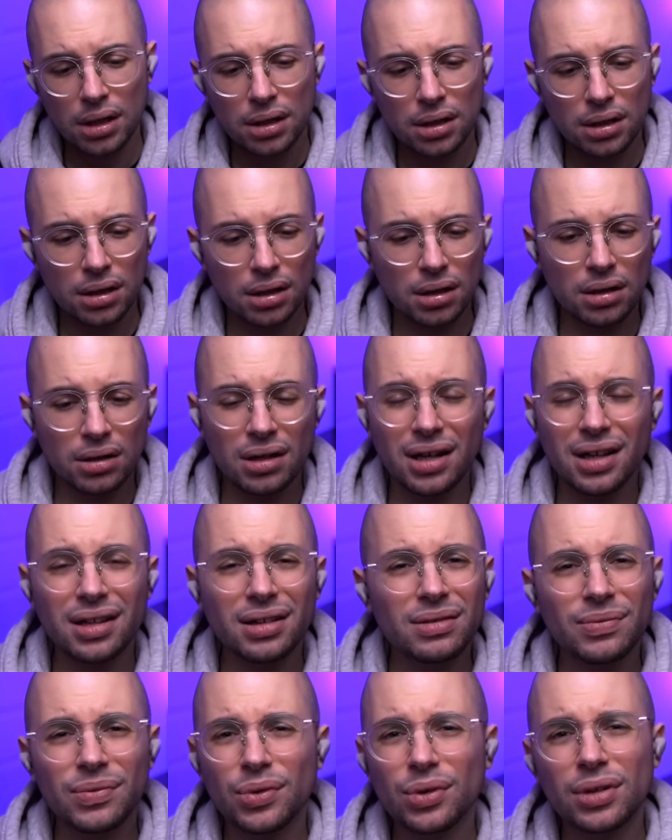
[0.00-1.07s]
you know,
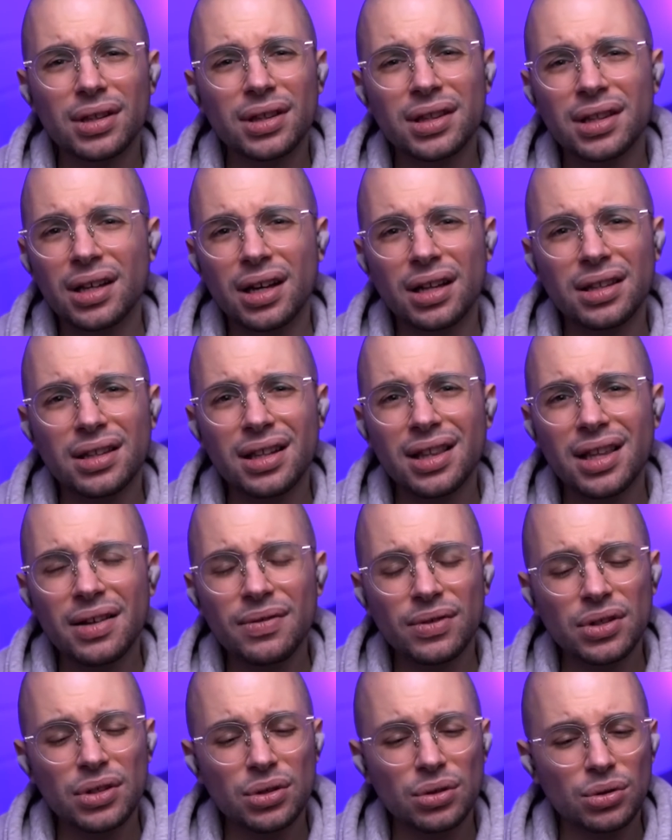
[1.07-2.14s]
and for an
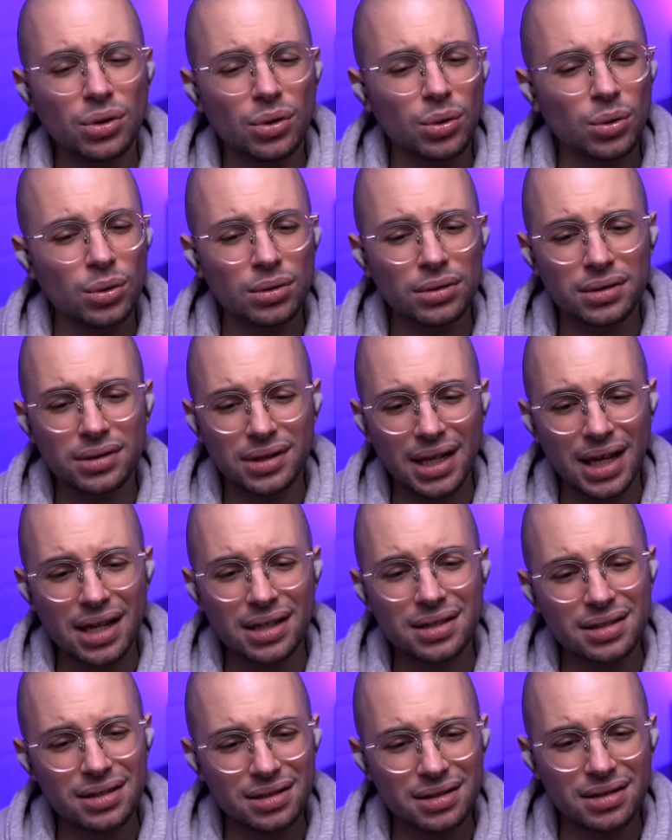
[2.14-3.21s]
11-year-old,
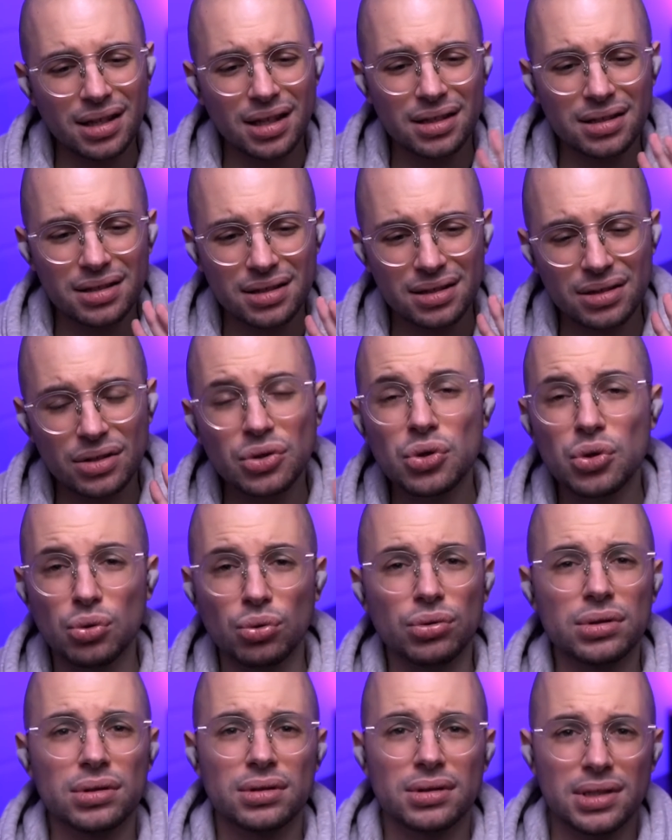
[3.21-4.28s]
that's
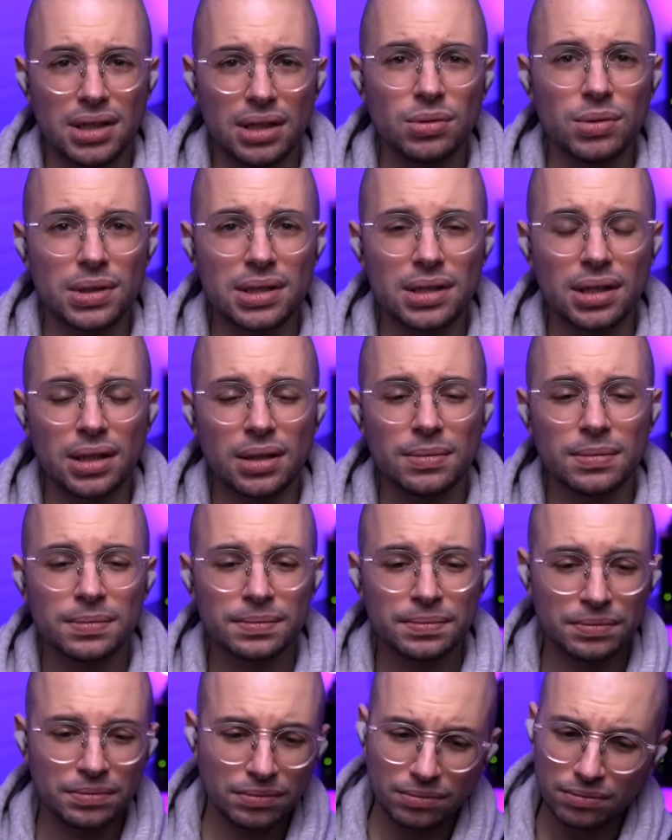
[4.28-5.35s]
huge, seriously.
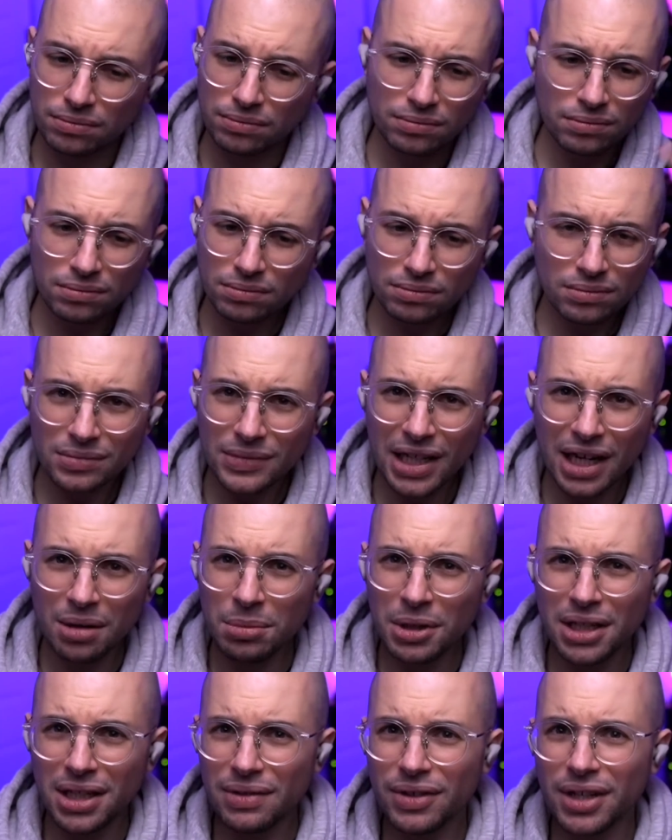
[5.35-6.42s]
I
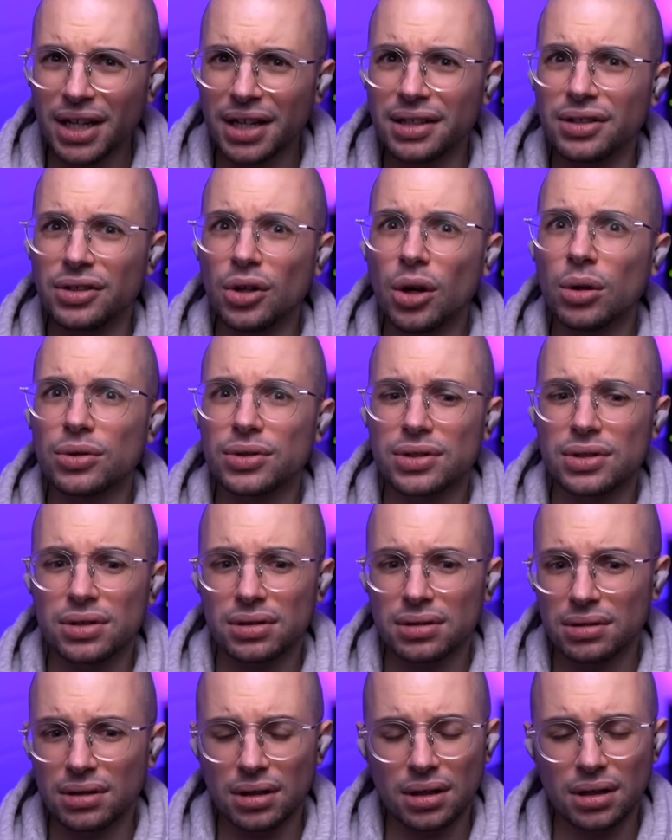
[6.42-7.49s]
mean, even adults
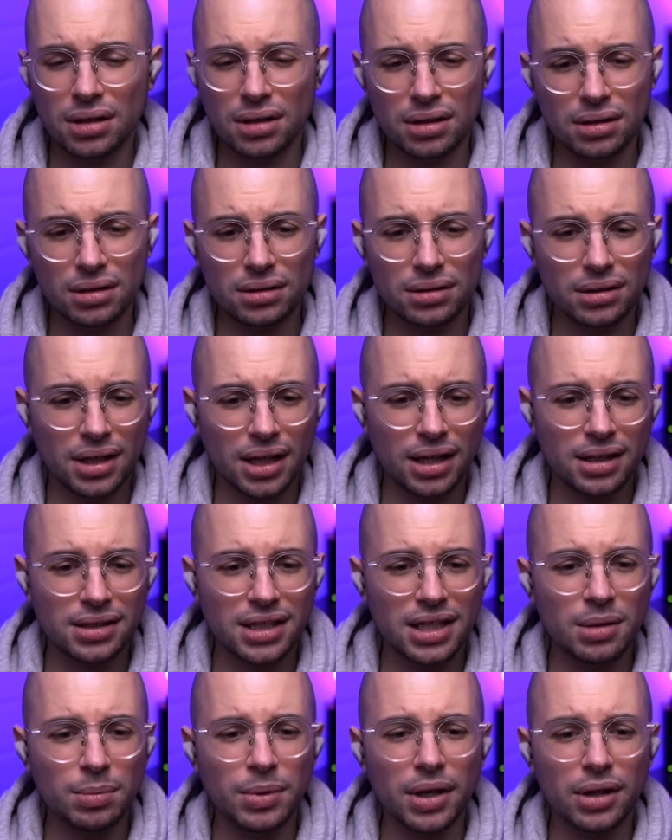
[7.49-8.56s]
can't
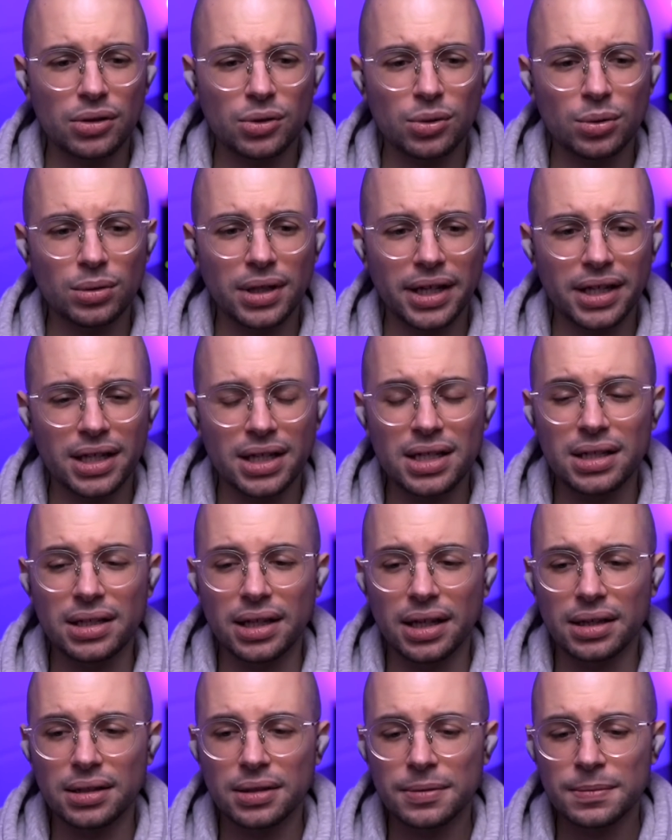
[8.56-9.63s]
keep their cool like he
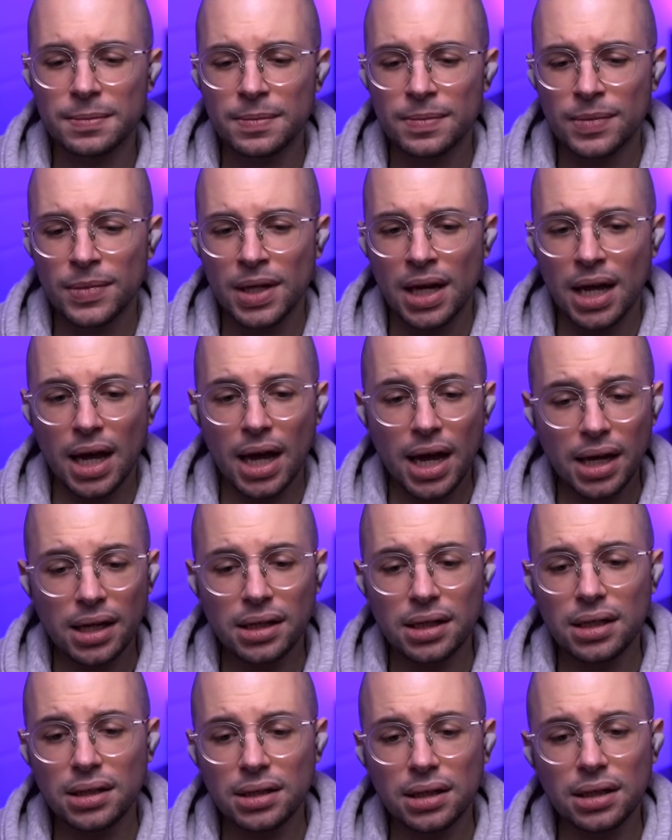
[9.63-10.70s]
did.
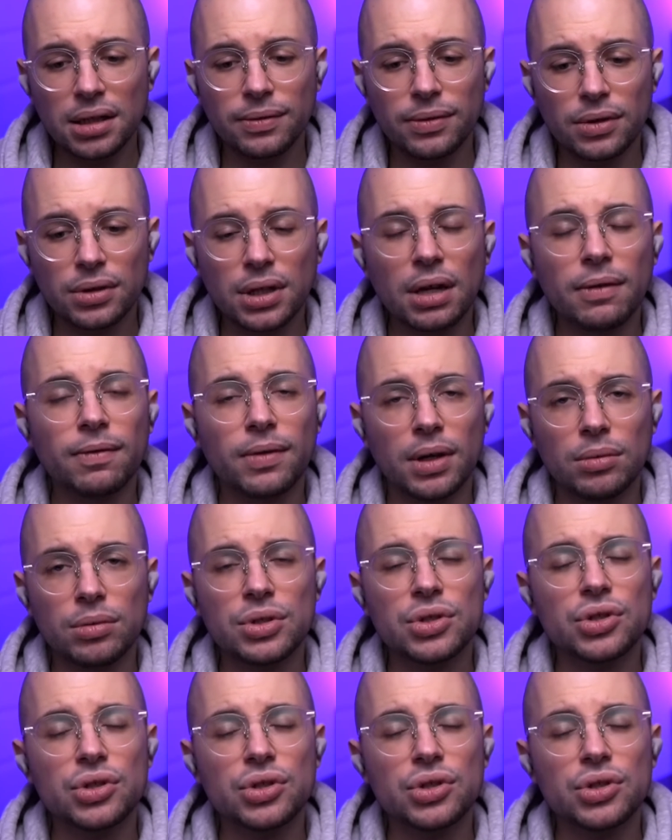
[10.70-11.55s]
And he delivered a very